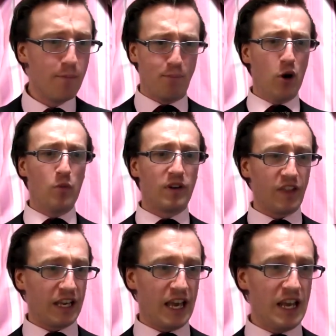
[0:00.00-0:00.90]
boomed
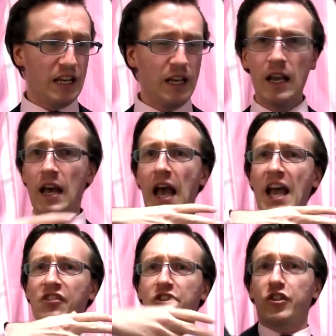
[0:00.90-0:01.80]
the king,
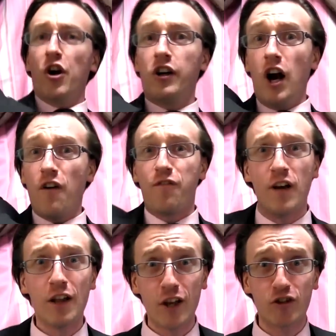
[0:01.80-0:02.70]
and took off
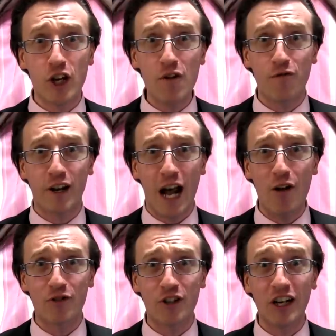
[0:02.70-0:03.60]
the chief
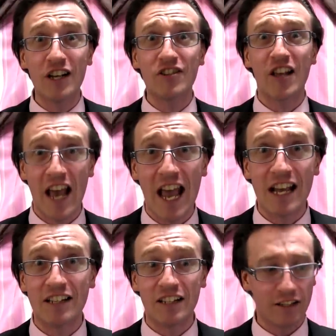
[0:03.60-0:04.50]
counselor's
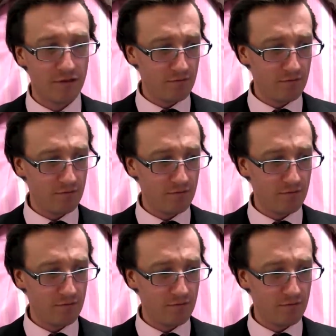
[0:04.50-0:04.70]
head.